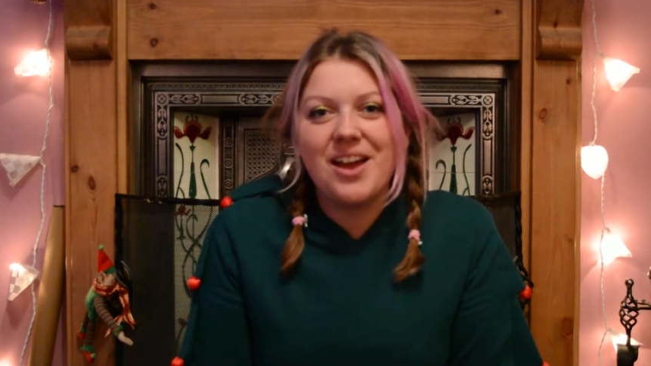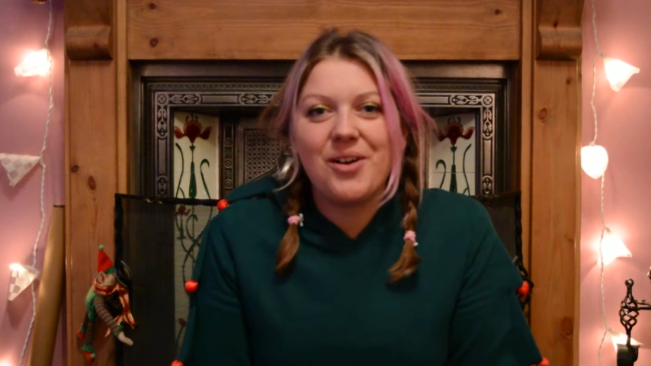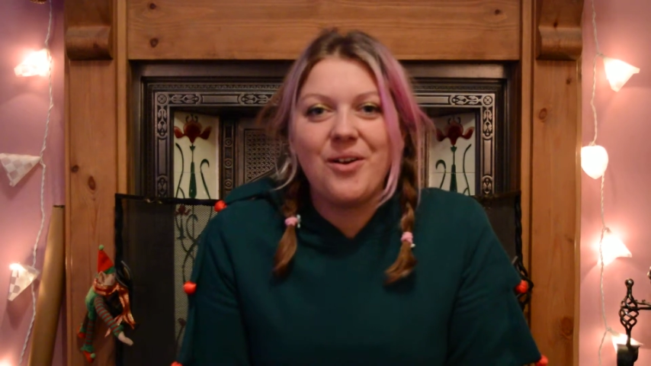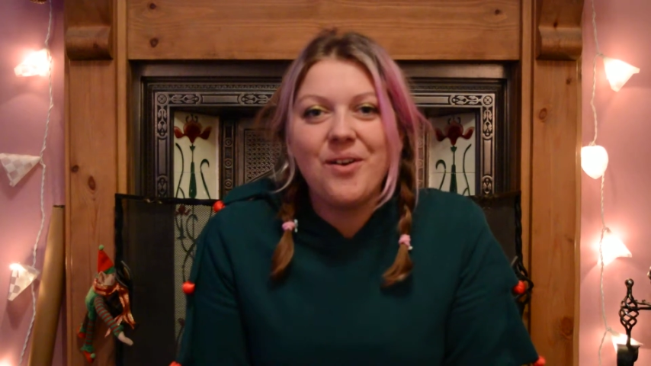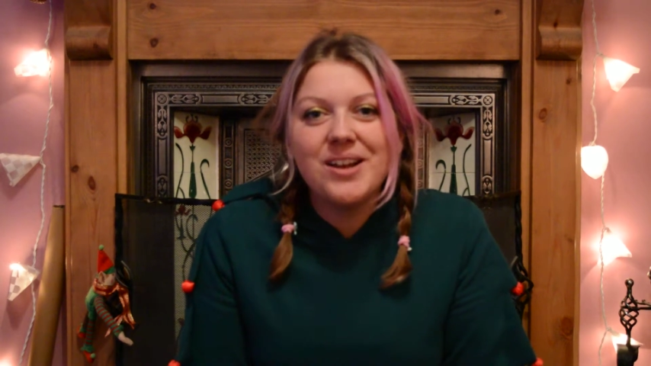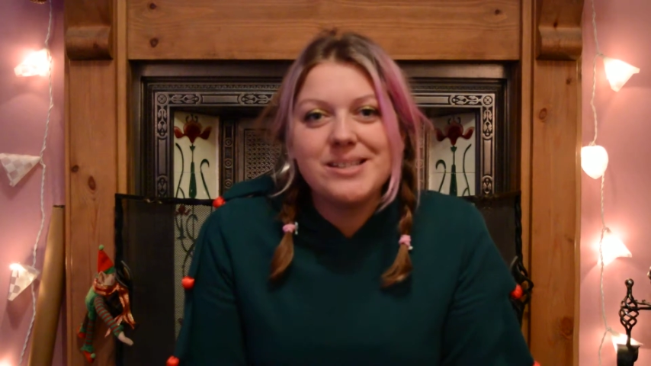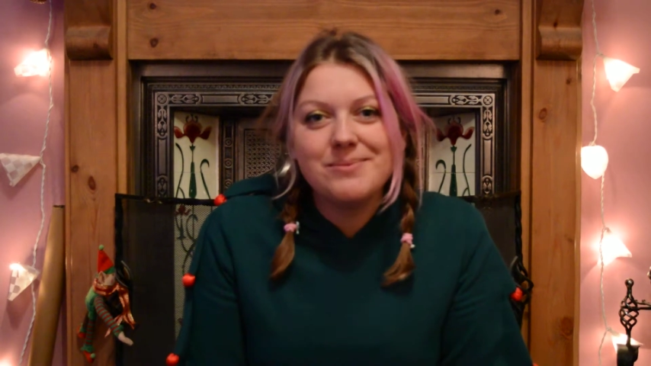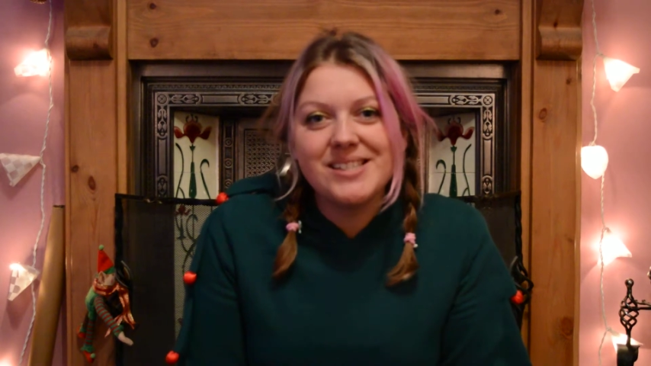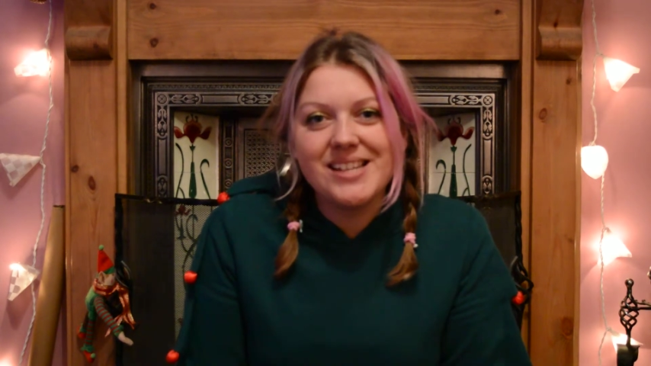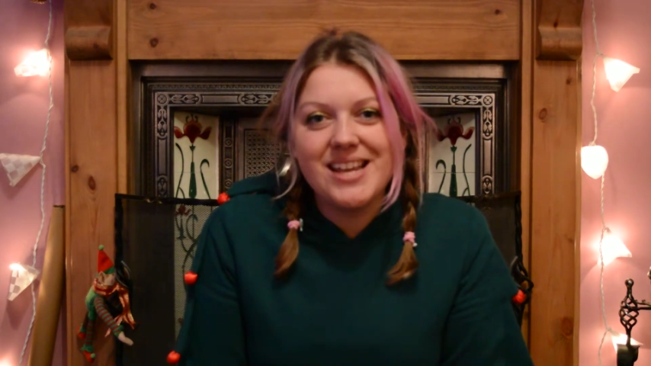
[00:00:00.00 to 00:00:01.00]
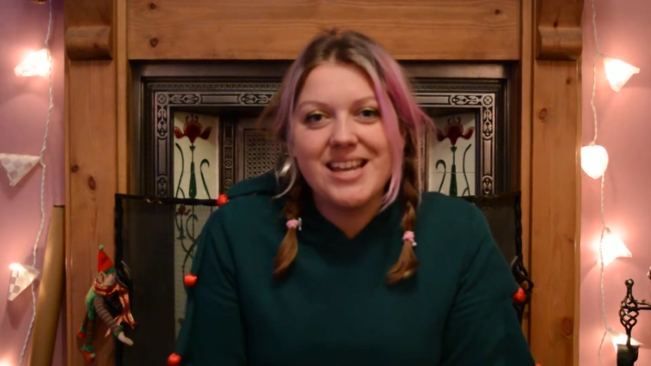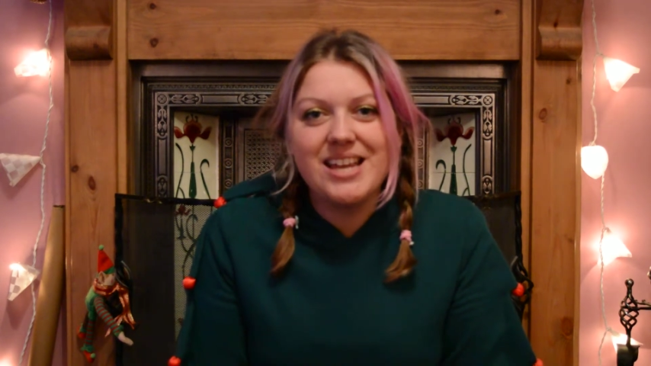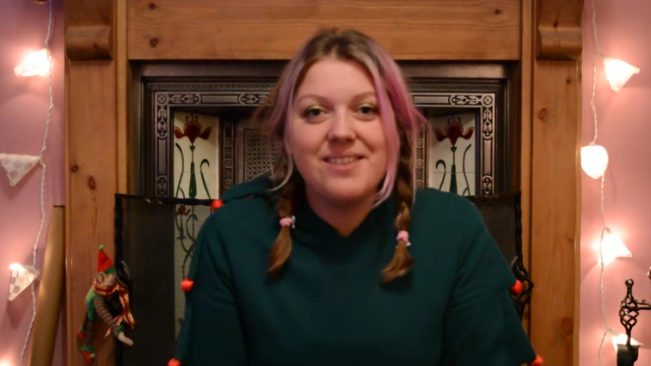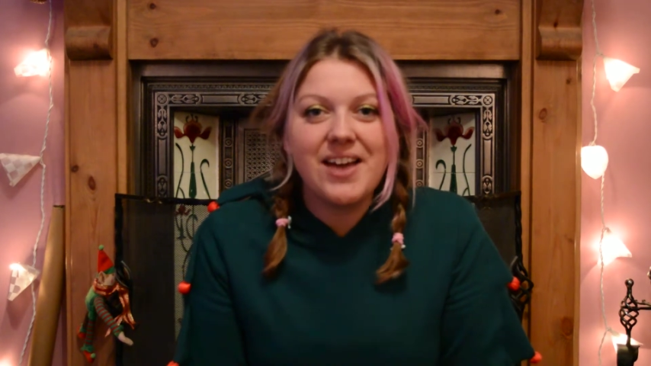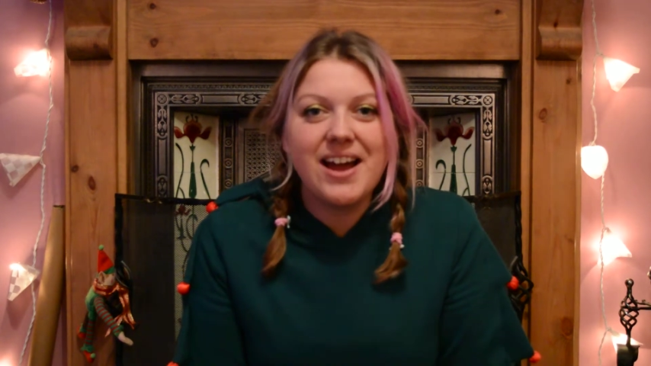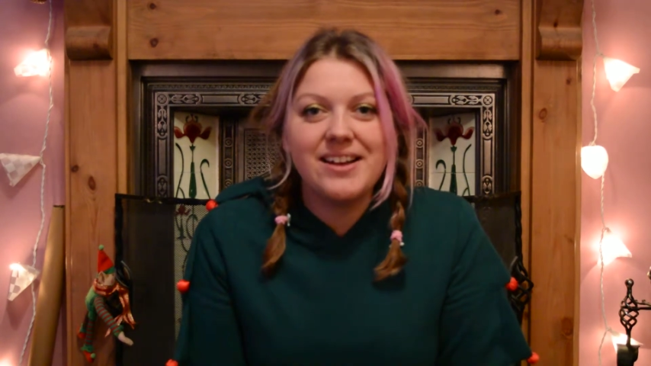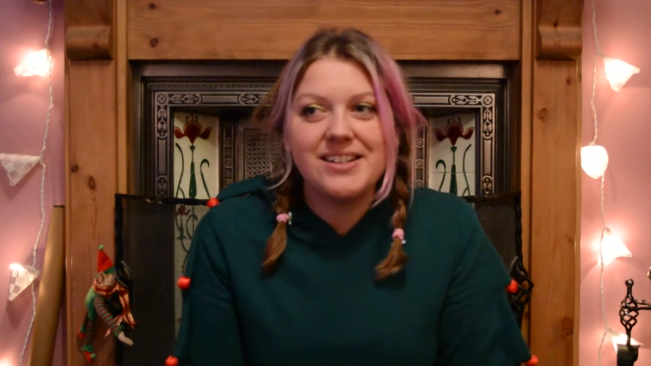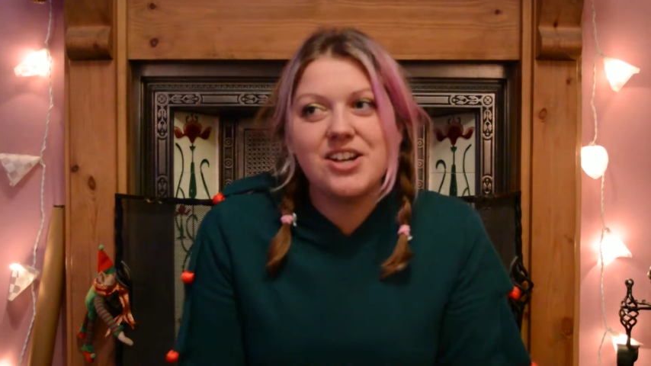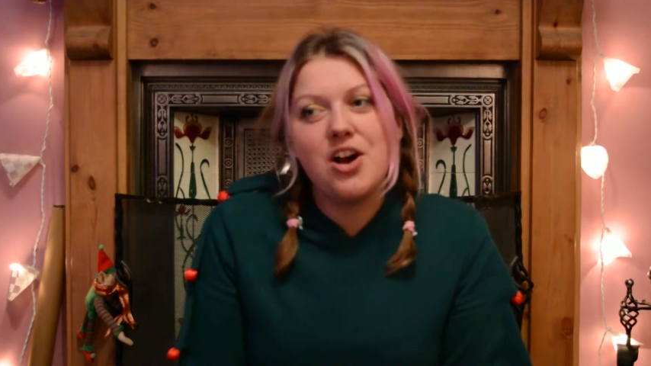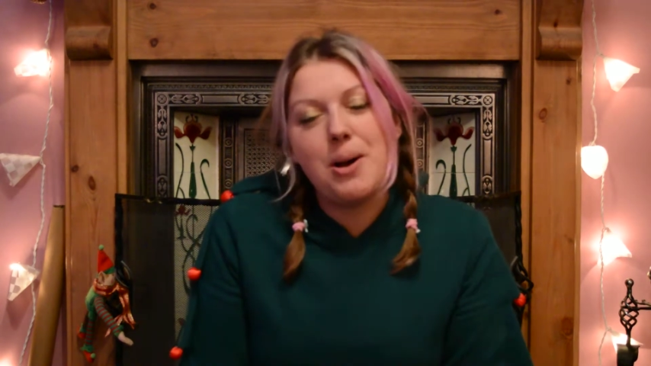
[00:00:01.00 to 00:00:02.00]
Christmas Eve
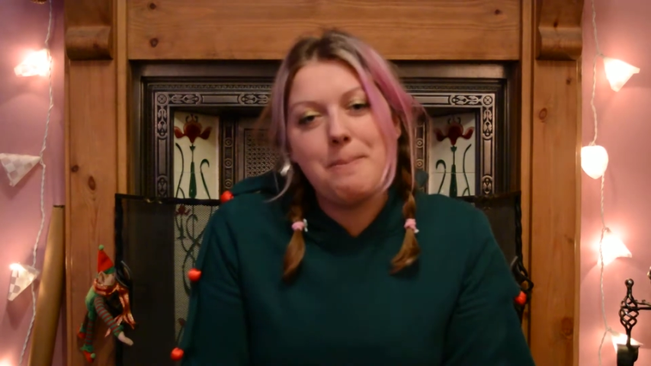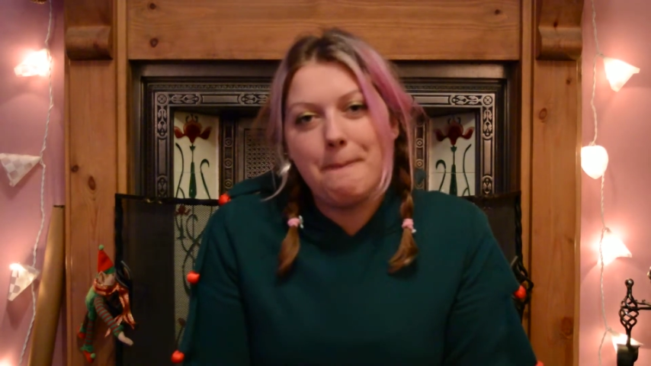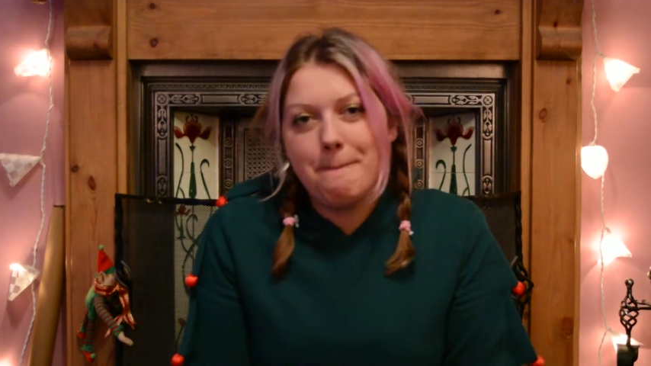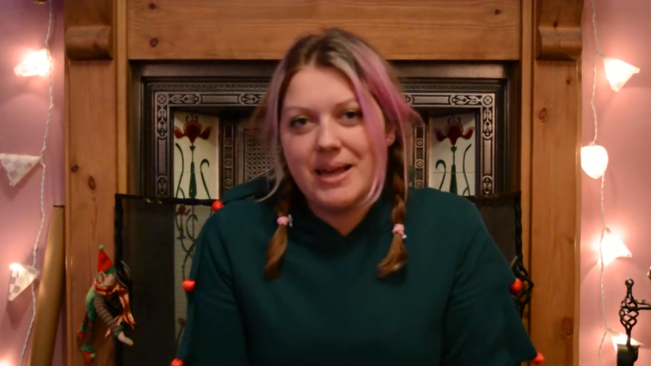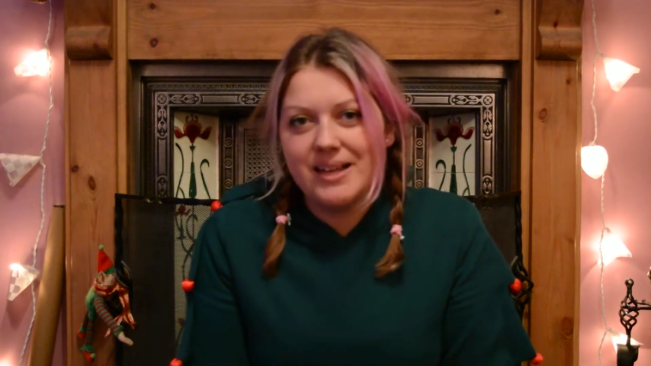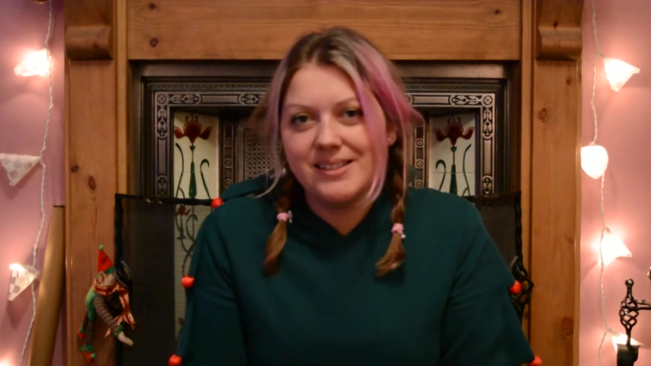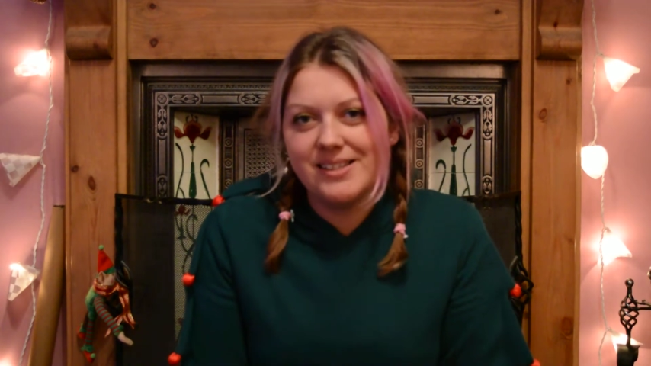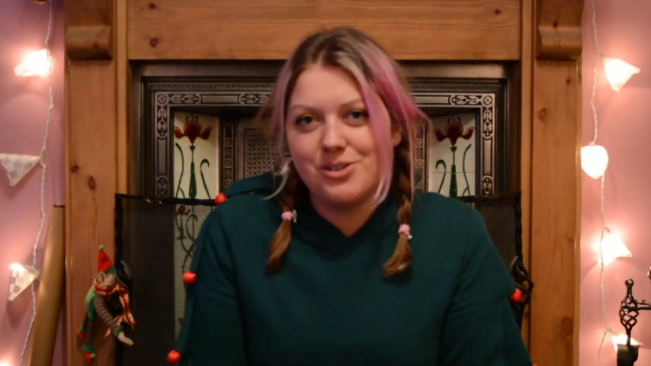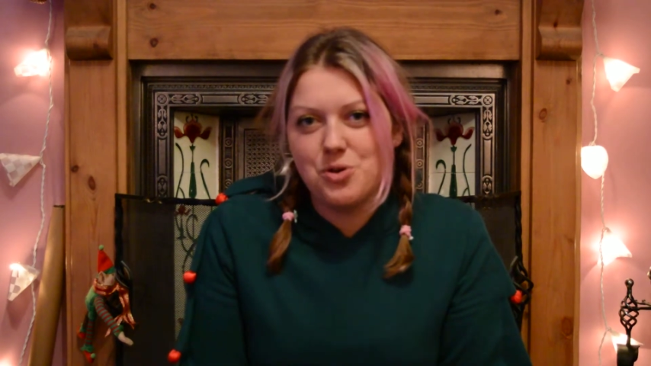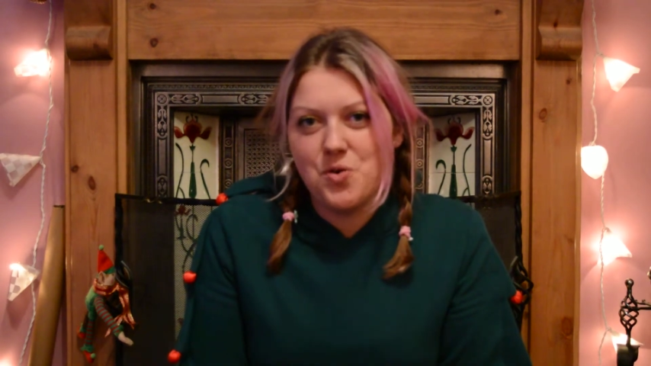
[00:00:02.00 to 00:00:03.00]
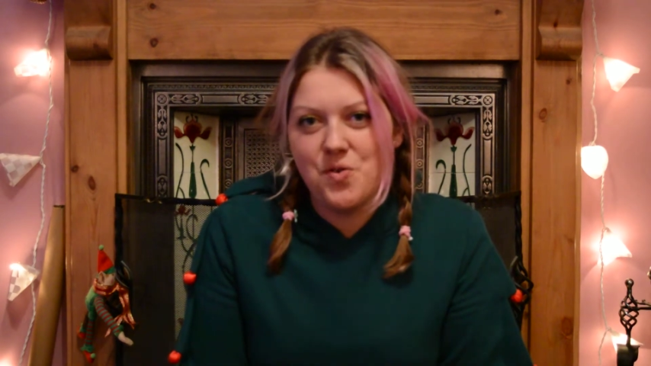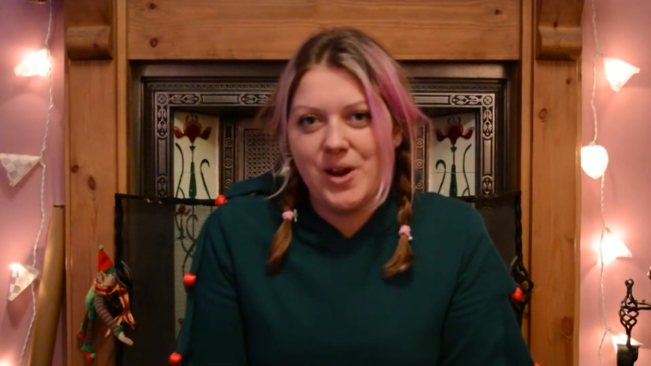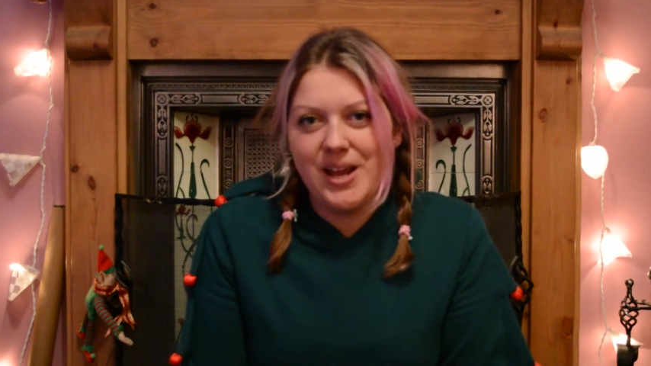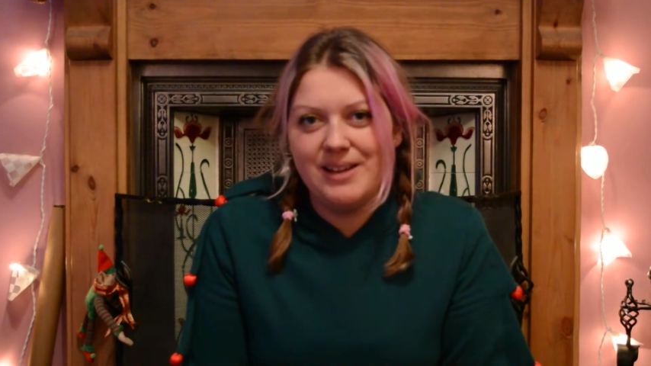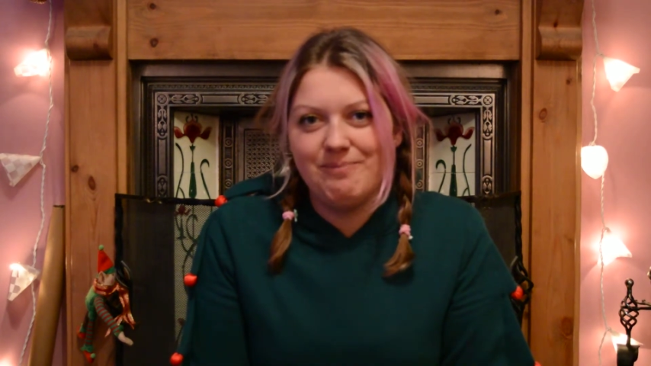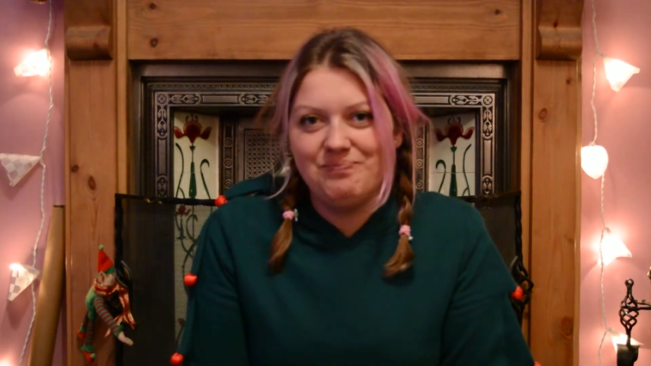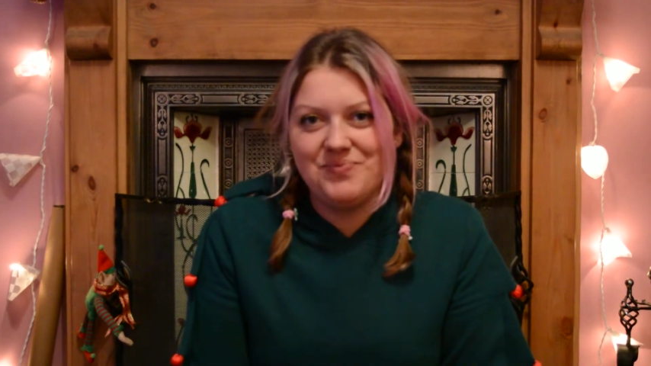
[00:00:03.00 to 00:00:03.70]
and our big story.